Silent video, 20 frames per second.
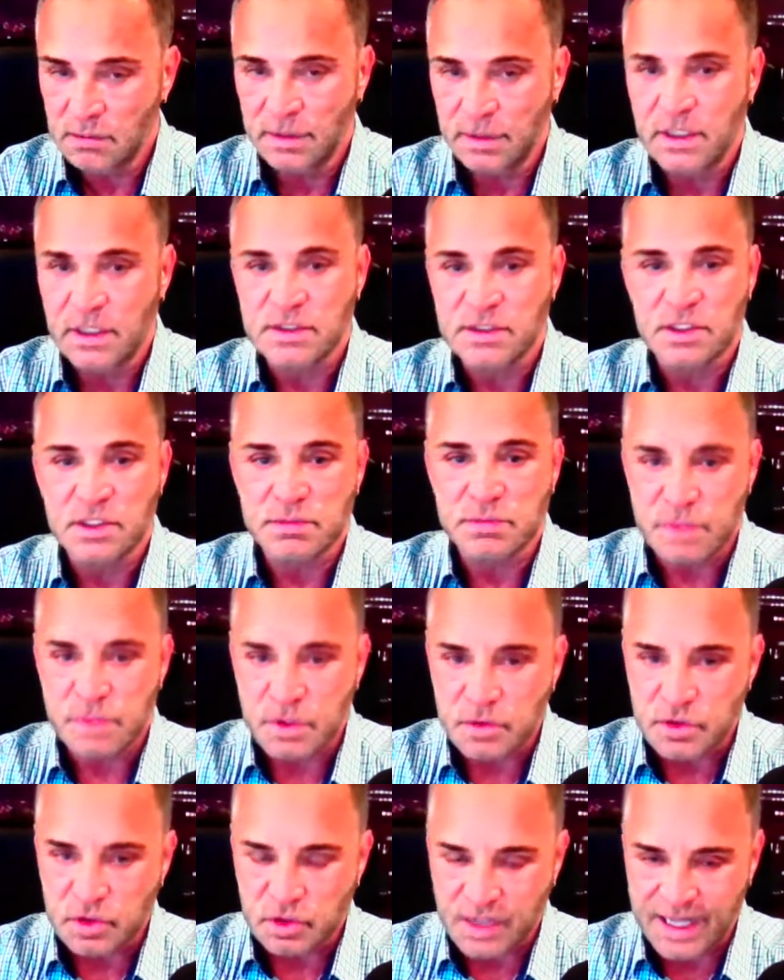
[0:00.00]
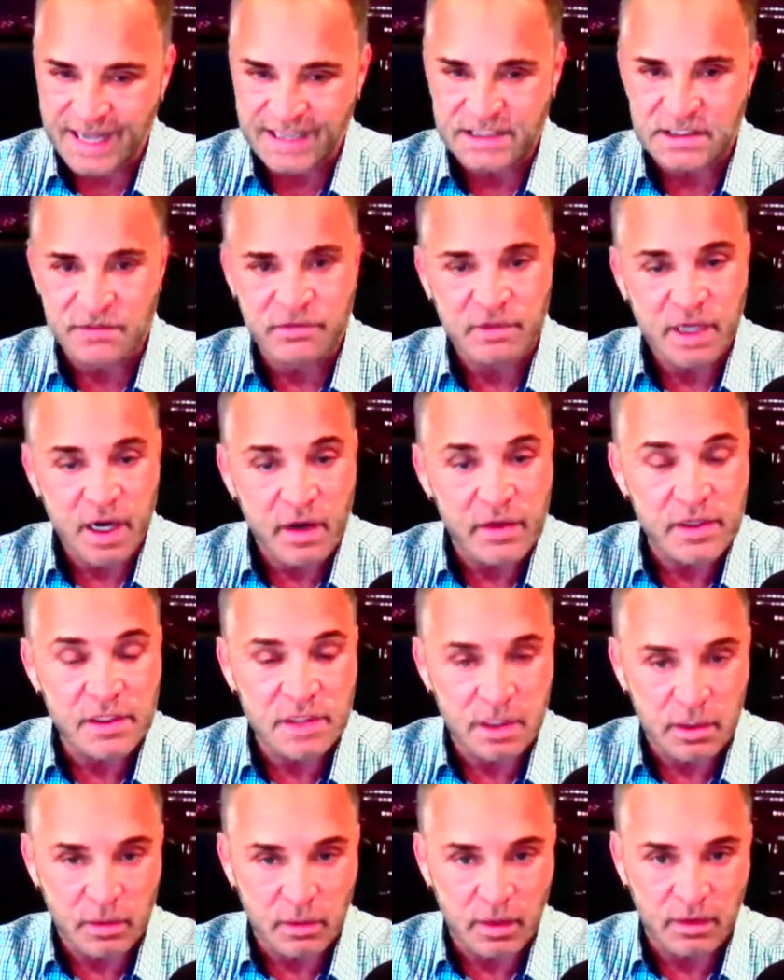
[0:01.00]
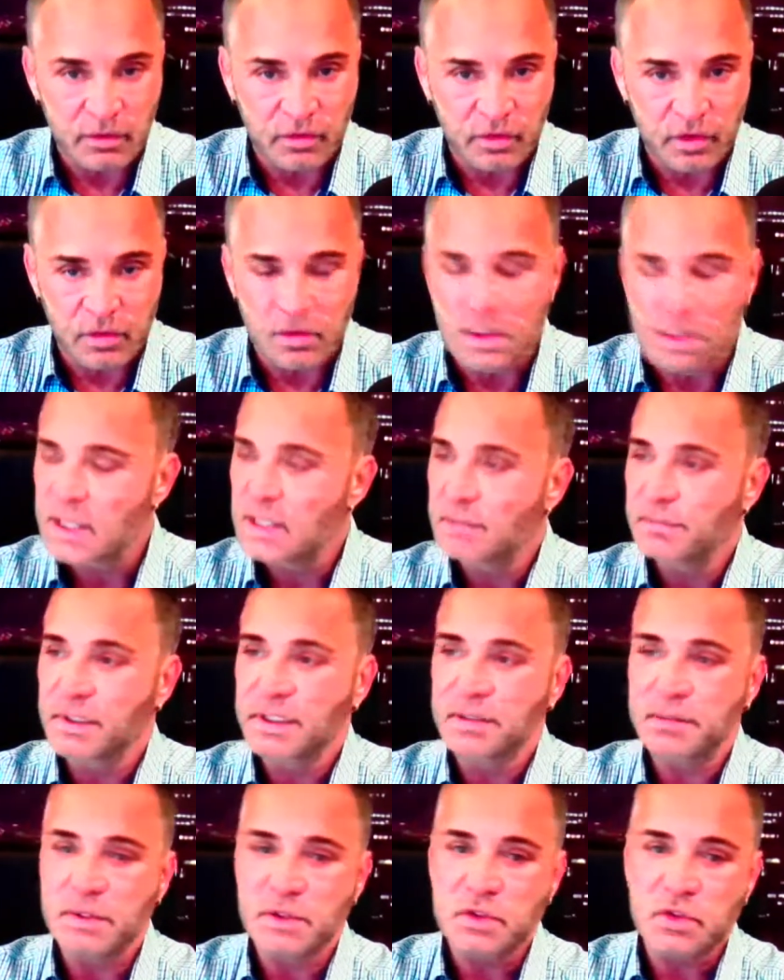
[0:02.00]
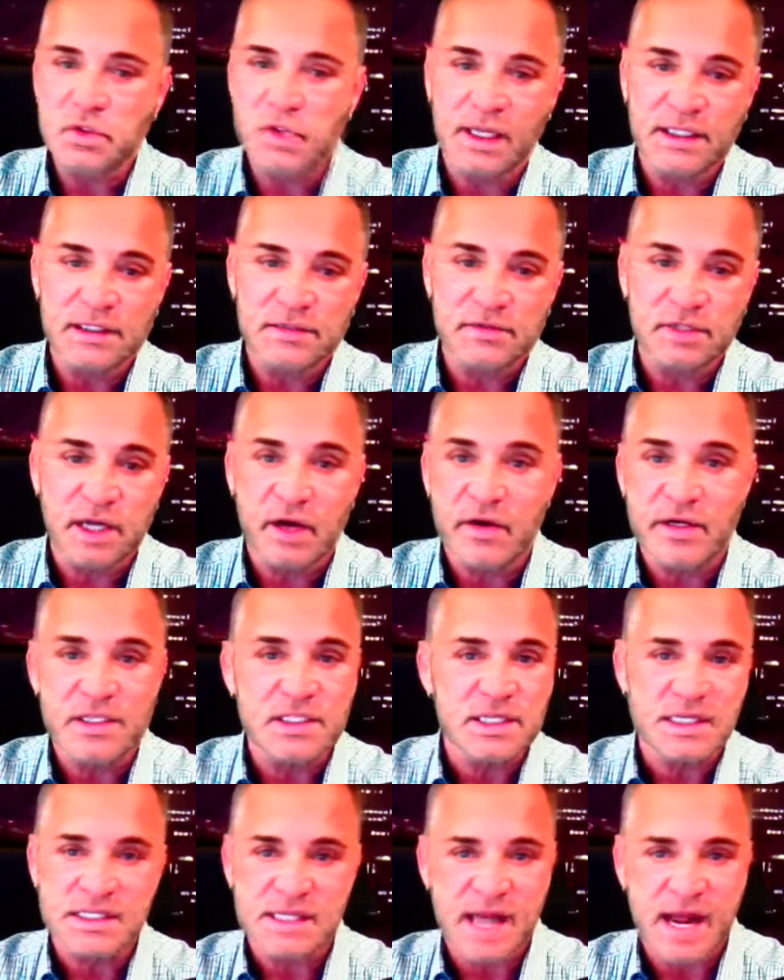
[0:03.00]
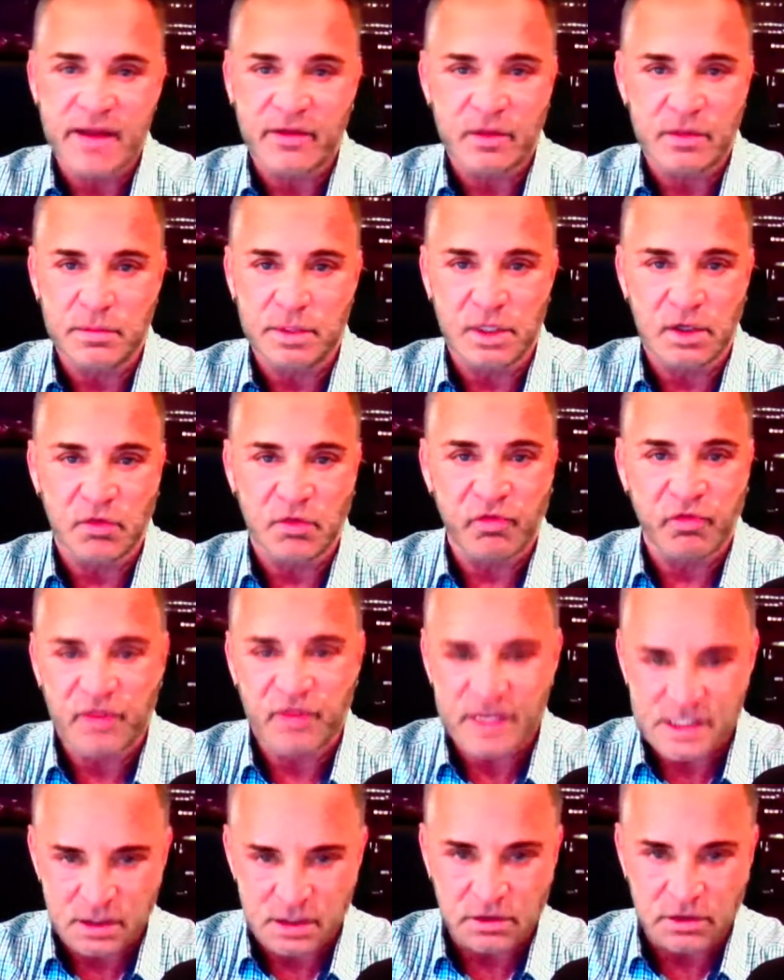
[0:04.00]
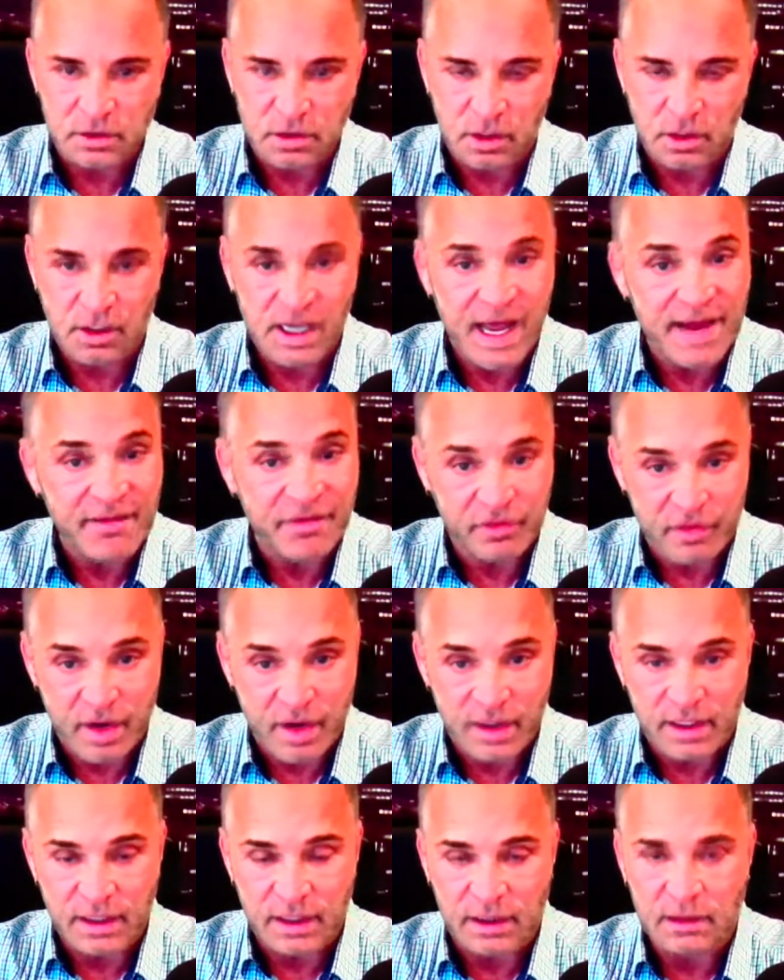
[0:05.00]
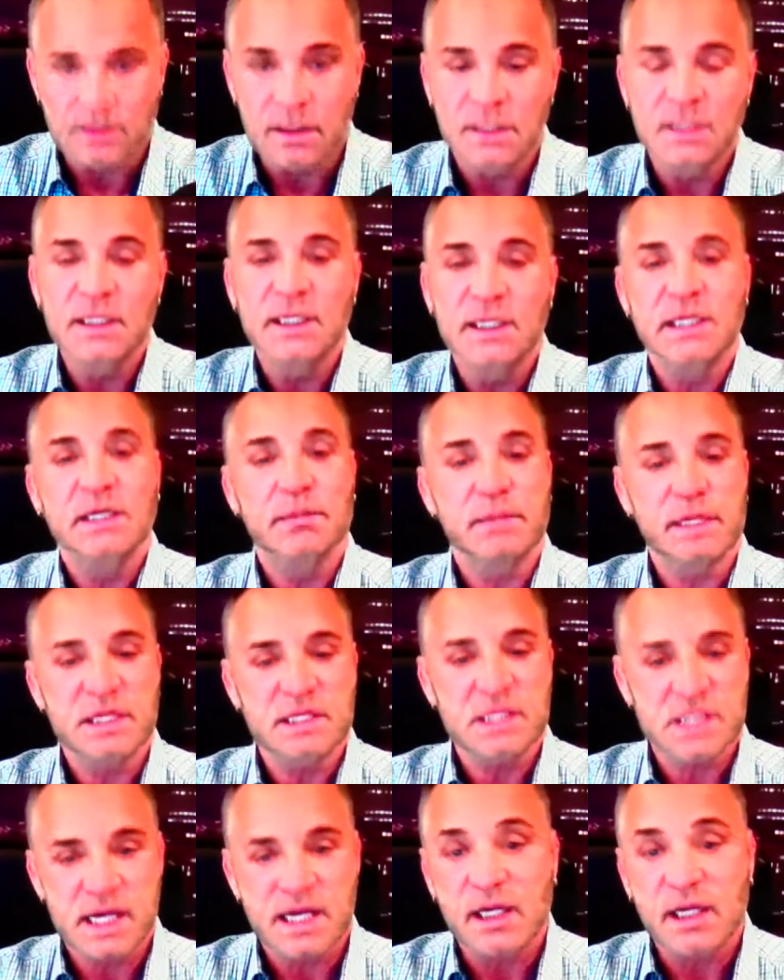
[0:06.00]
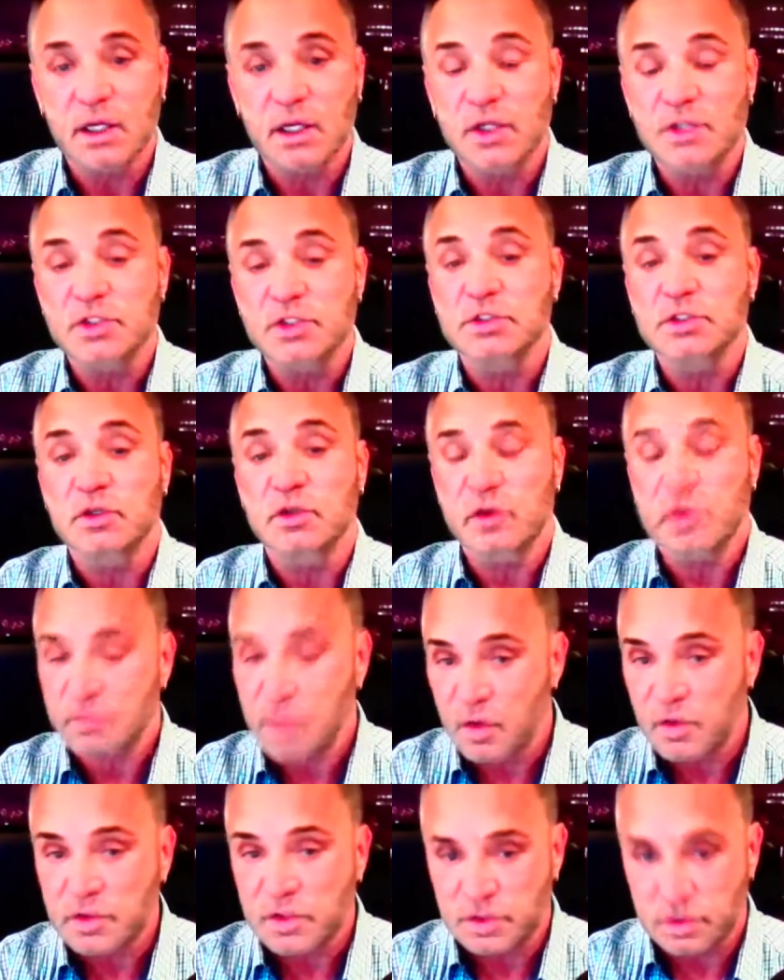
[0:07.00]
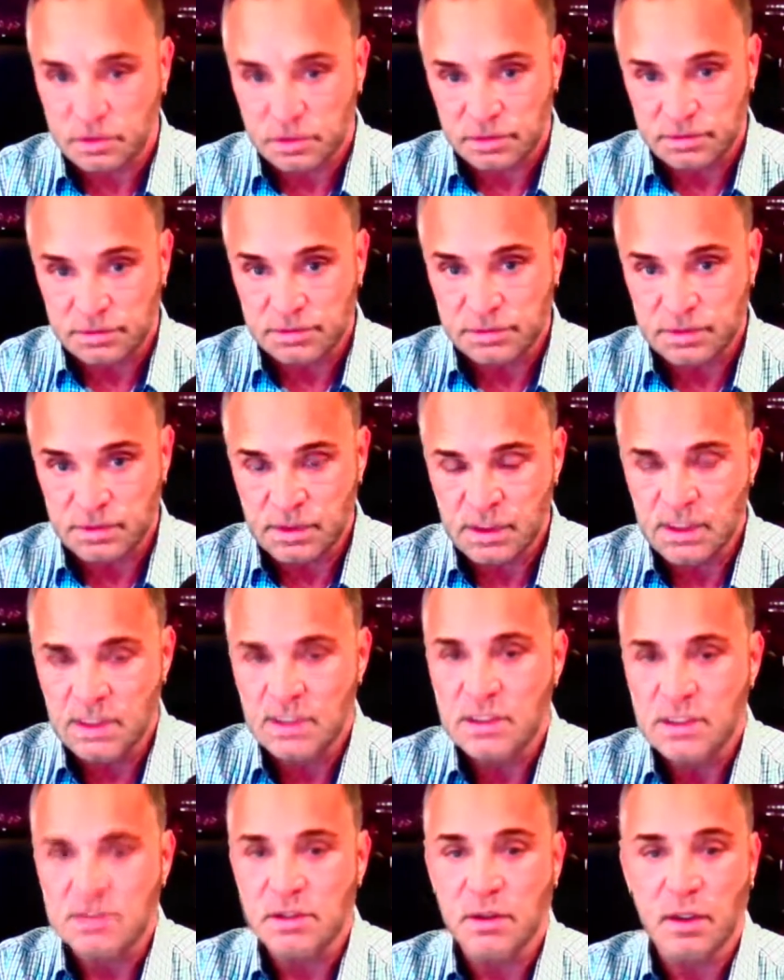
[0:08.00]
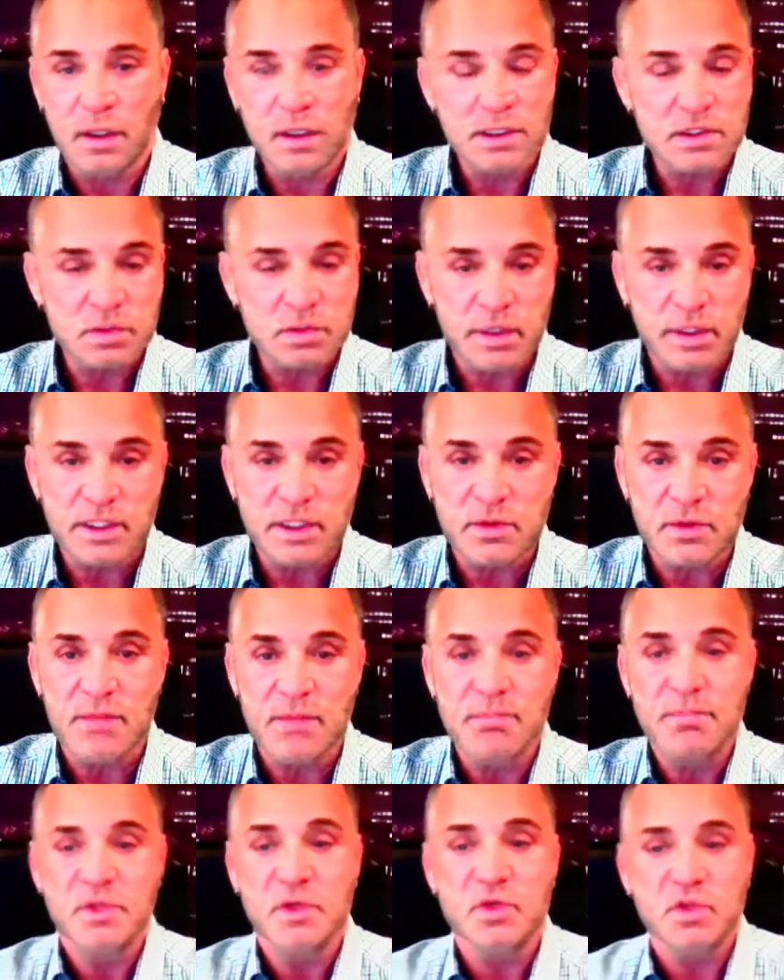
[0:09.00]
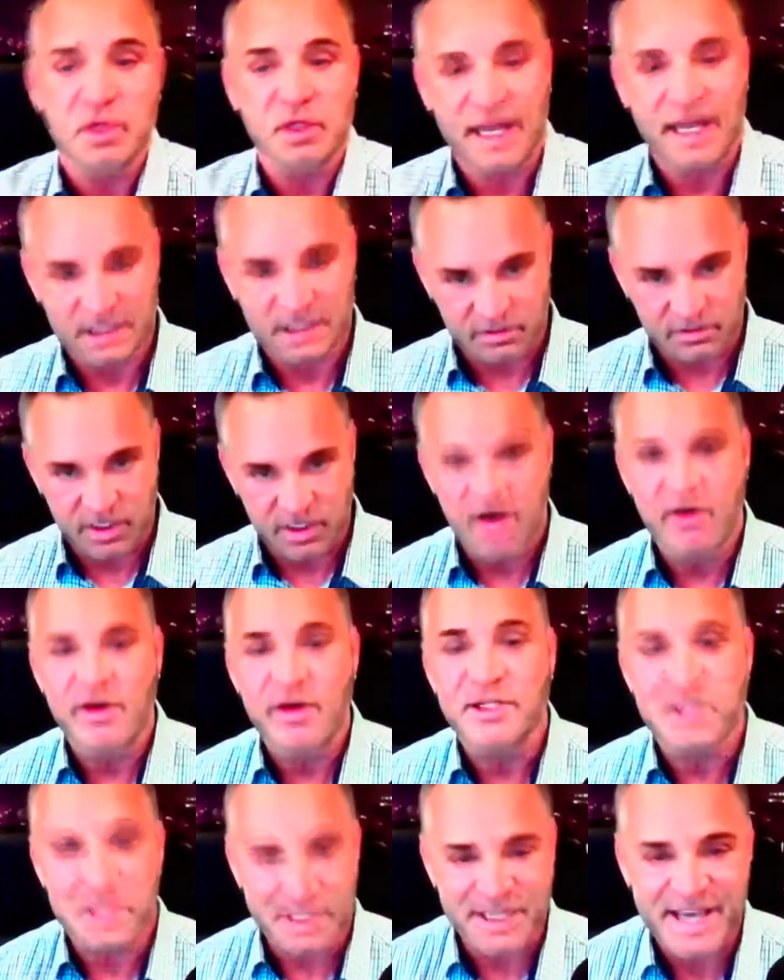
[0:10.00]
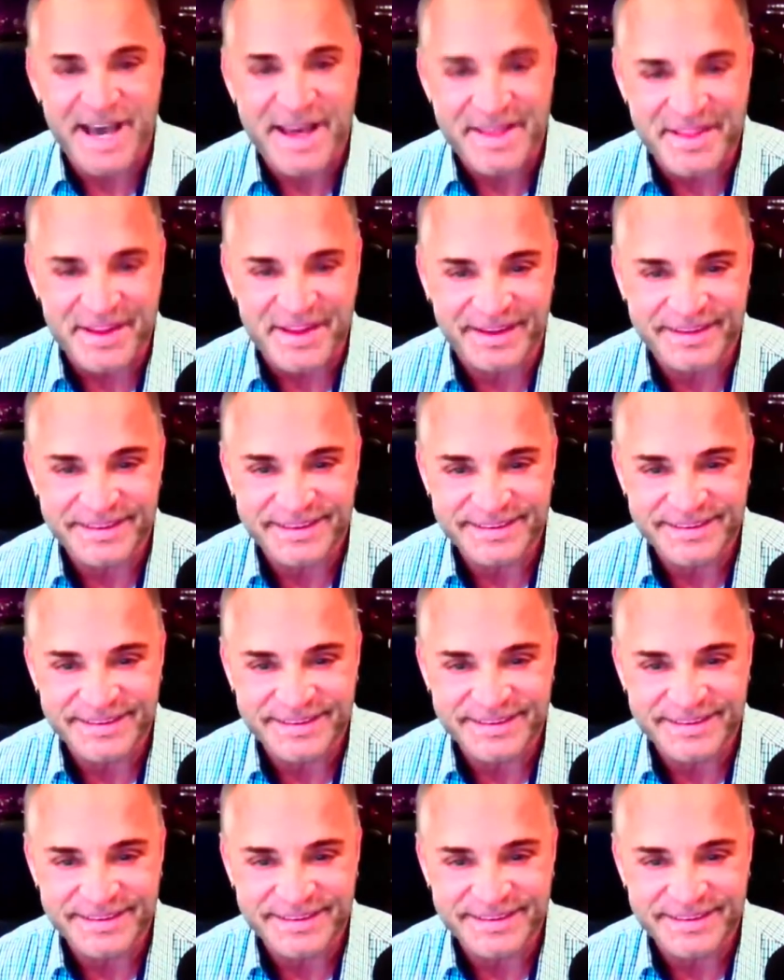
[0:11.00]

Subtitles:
because there's mutual acts of courage that they went through. But the mutual act of courage doesn't have to be a physical or life-threatening. It can be a psychological or emotional. So once we do a mutual act of courage together,